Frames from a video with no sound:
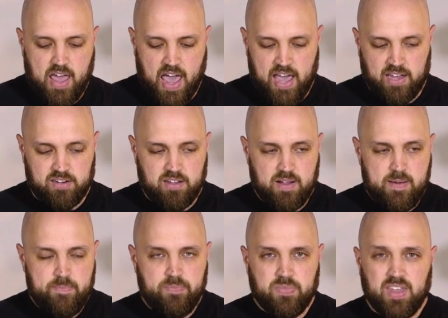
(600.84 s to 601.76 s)
And
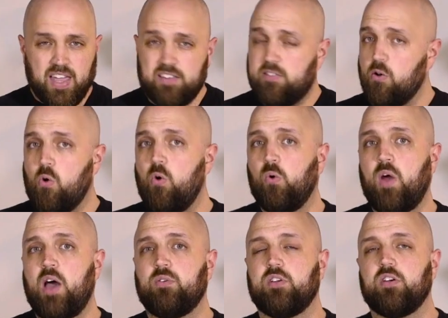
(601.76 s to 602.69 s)
it's the
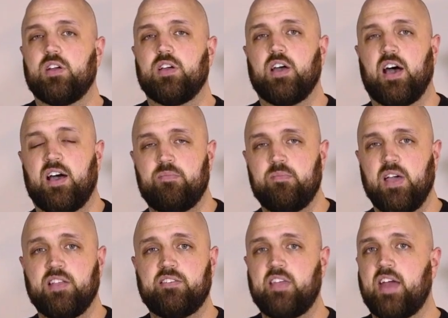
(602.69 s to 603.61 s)
all-rounder.
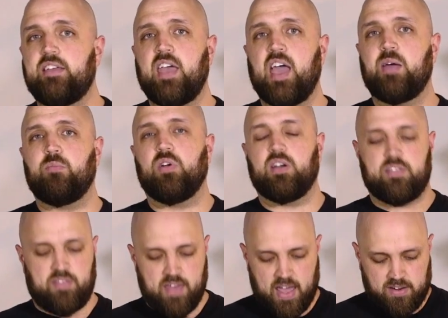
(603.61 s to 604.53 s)
It's that
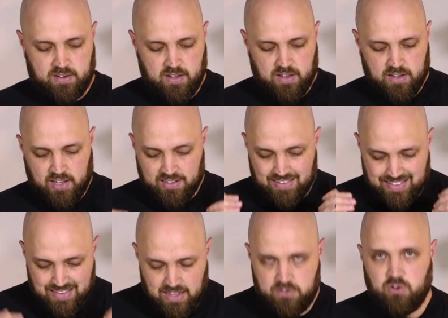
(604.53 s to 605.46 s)
camera that
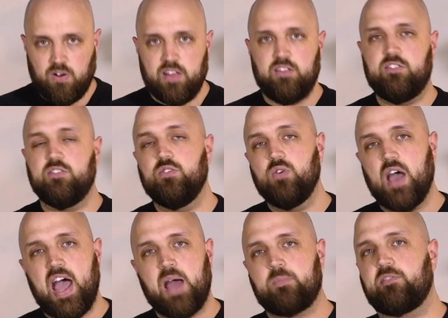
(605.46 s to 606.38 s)
can literally do
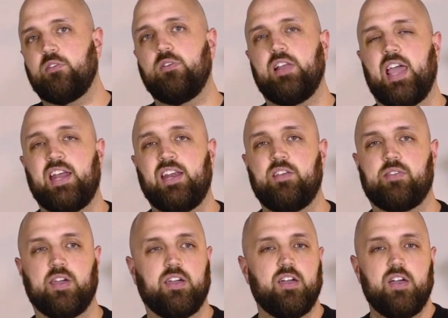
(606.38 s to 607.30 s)
absolutely
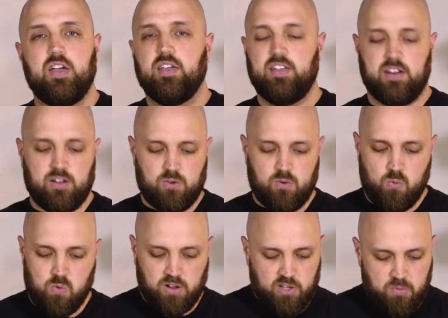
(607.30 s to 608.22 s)
anything. You know,
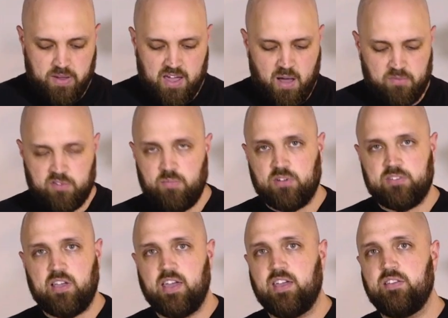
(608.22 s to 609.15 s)
will you be comfortable
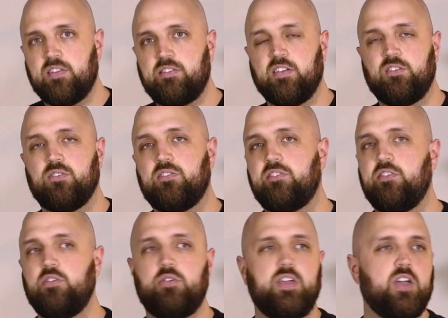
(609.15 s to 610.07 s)
taking this into
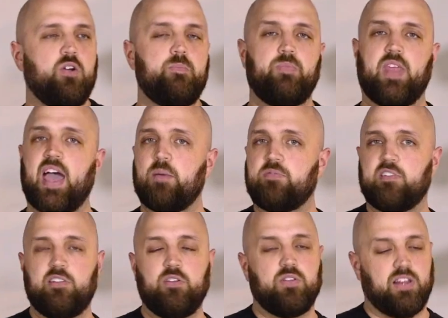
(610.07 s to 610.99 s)
studio?
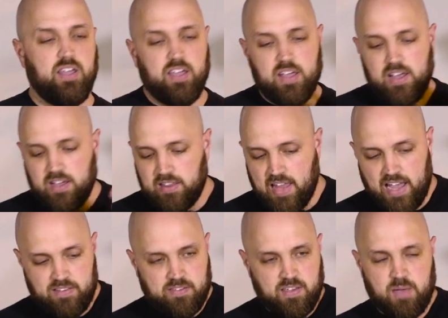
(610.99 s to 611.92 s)
Absolutely.
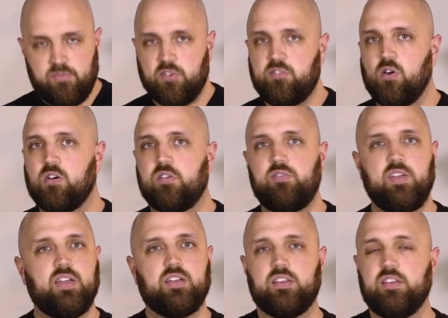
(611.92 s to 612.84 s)
Landscape
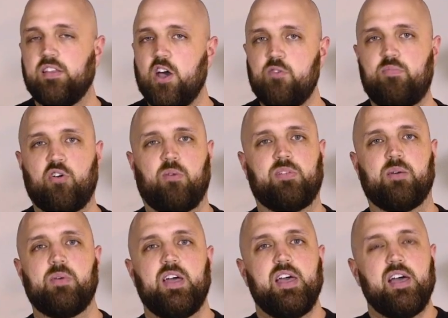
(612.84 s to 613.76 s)
photography, no
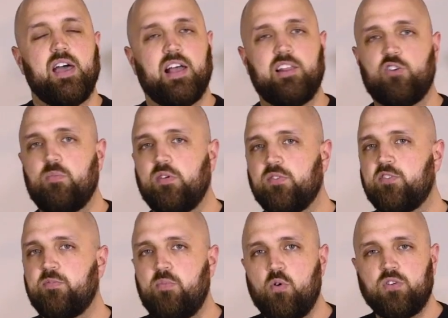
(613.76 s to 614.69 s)
problem. A little bit of
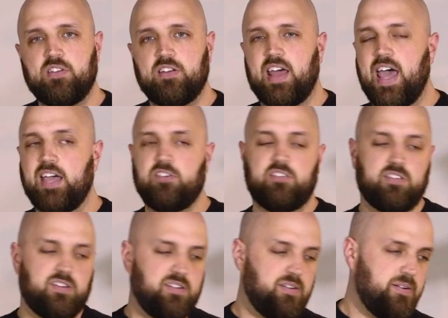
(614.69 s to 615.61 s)
sport and
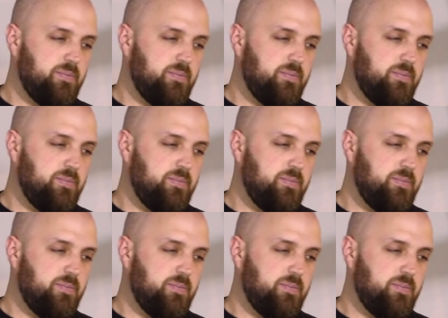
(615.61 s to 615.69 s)
action,